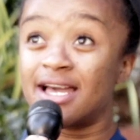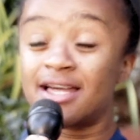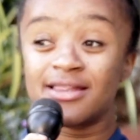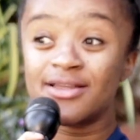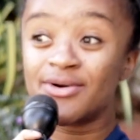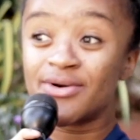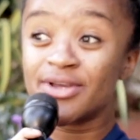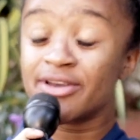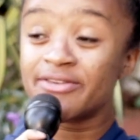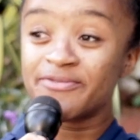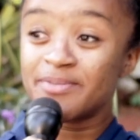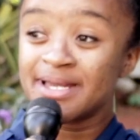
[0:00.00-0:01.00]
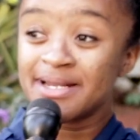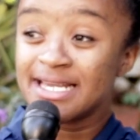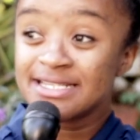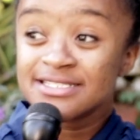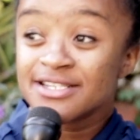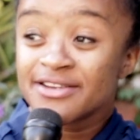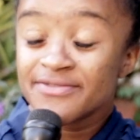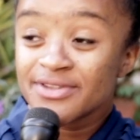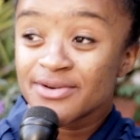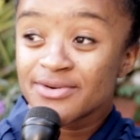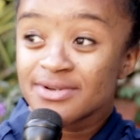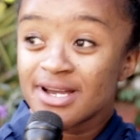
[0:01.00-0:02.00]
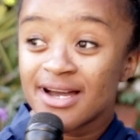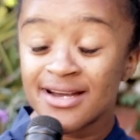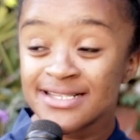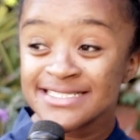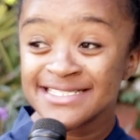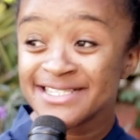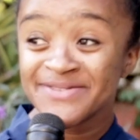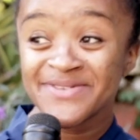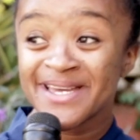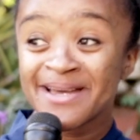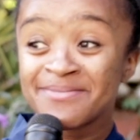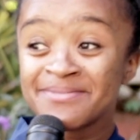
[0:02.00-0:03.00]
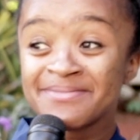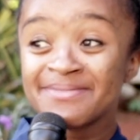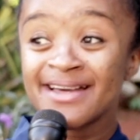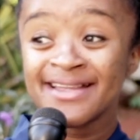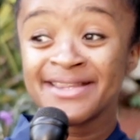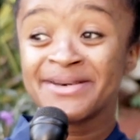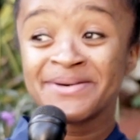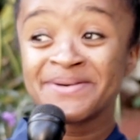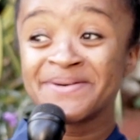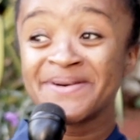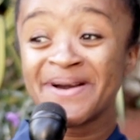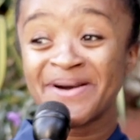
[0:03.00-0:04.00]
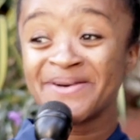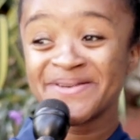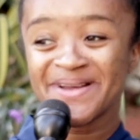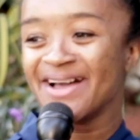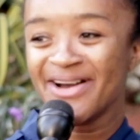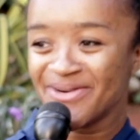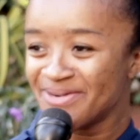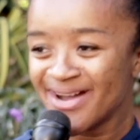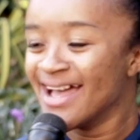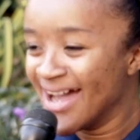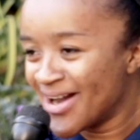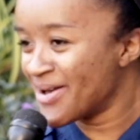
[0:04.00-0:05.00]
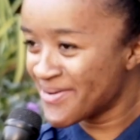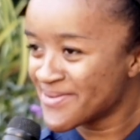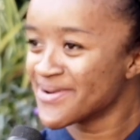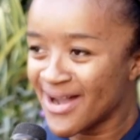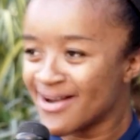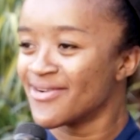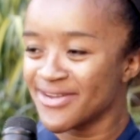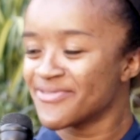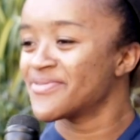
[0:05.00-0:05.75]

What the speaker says: hello, you've been interviewed on CVM. Hello. How you